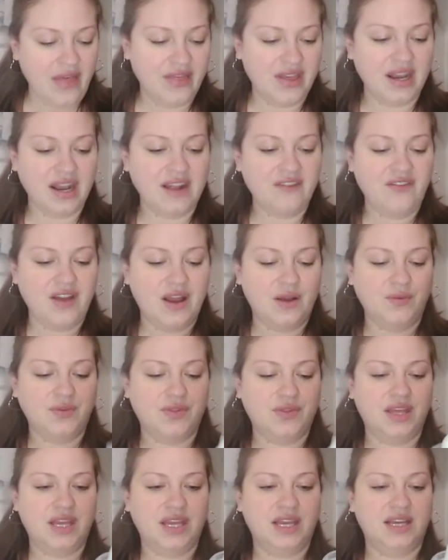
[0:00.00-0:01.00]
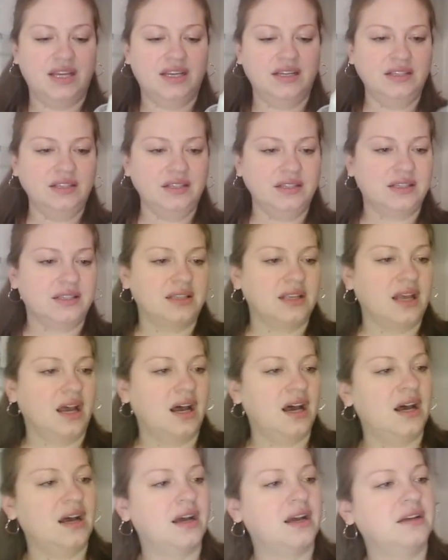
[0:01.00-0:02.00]
Then I found this
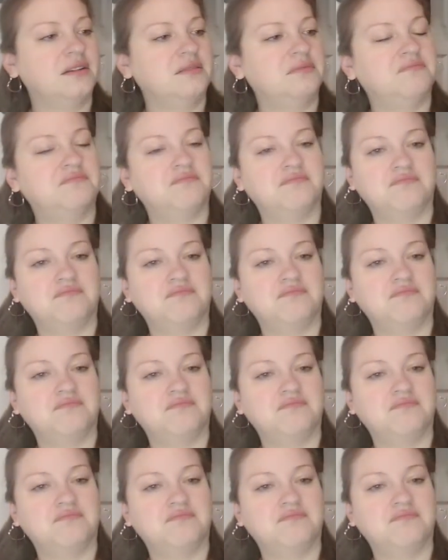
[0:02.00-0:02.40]
hand